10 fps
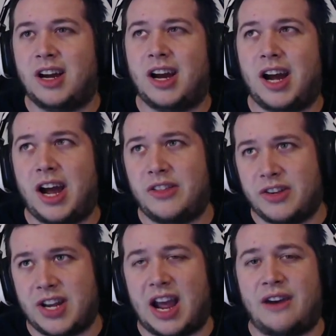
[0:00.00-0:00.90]
and the
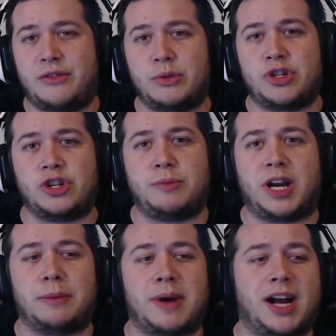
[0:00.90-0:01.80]
day after we should pick
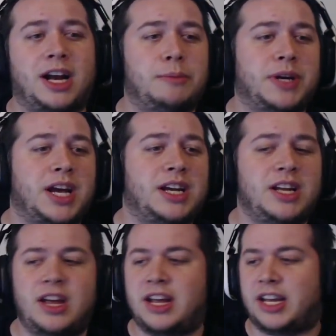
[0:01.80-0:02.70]
it back up again,
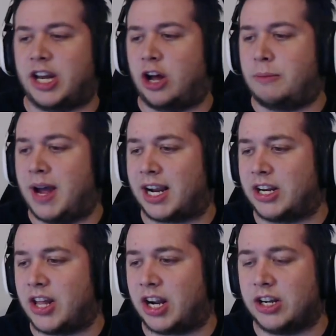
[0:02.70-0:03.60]
get all back
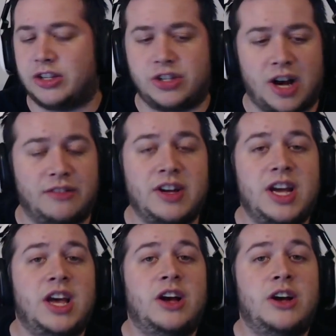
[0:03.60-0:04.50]
into that good stuff.
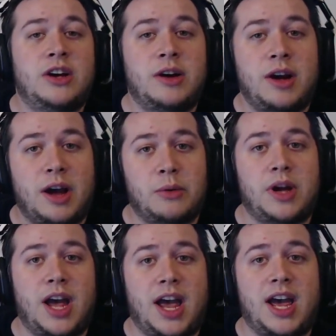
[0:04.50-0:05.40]

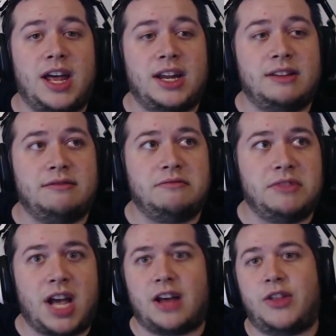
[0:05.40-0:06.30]
And
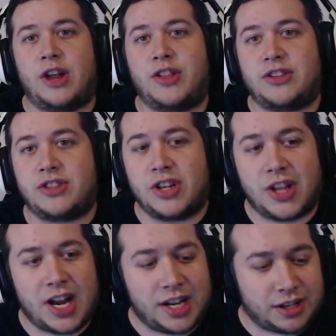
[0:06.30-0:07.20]
yeah, that's the end
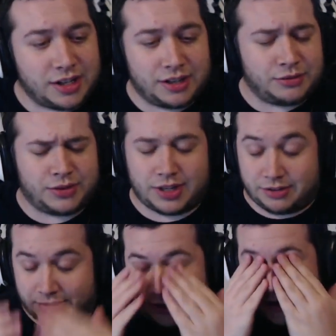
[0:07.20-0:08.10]
of that.
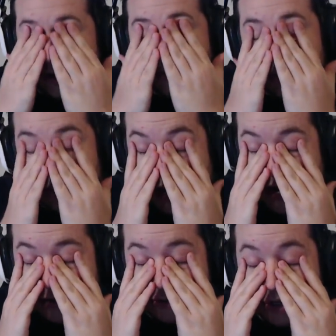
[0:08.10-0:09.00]
I'm so
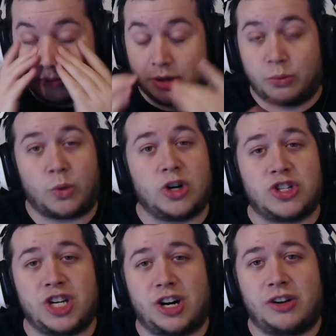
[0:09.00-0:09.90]
tired. I'm jumbling words
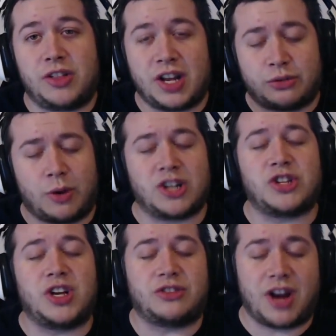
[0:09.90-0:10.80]
here. Thanks for watching.
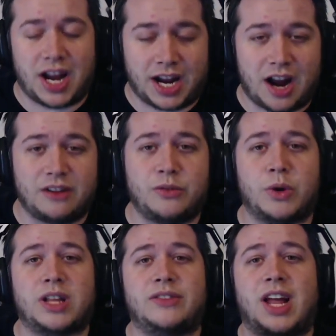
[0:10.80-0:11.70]
Thanks for hanging out. If you want to
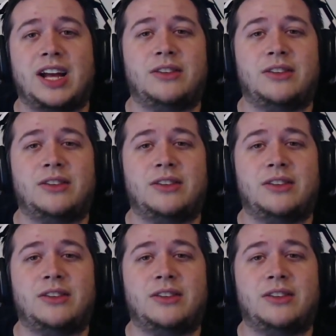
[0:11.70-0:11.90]
leave a like,